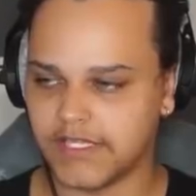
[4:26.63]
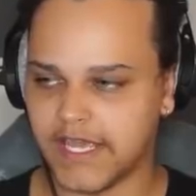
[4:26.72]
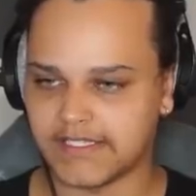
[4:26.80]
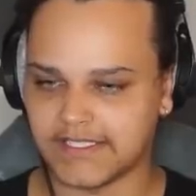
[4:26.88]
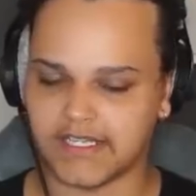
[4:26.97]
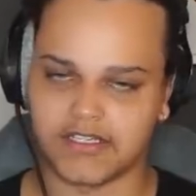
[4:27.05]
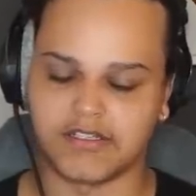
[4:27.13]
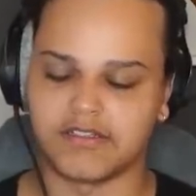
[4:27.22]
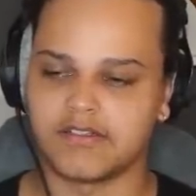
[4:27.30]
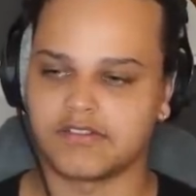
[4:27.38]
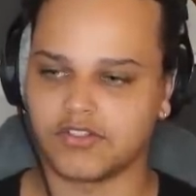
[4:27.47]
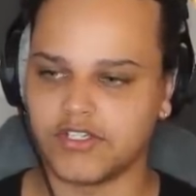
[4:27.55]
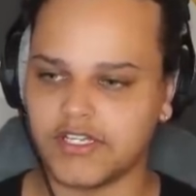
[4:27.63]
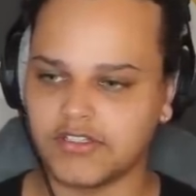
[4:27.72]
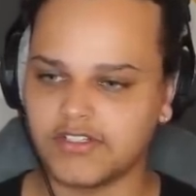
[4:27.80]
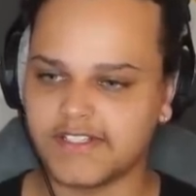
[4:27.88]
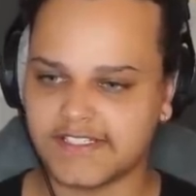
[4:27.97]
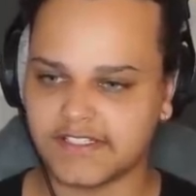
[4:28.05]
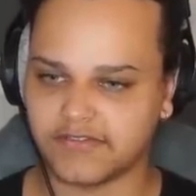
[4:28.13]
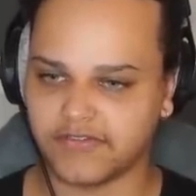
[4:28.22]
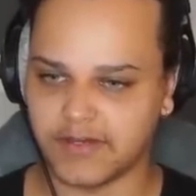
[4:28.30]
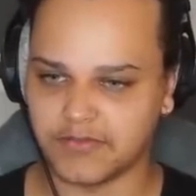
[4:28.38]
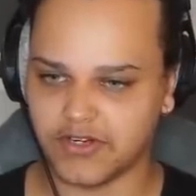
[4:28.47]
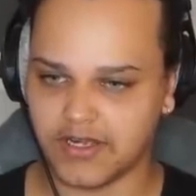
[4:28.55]
Exactly. So you can do this as a
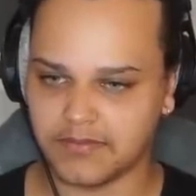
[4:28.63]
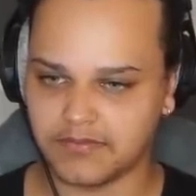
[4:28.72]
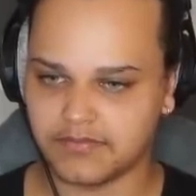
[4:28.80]
frame trap.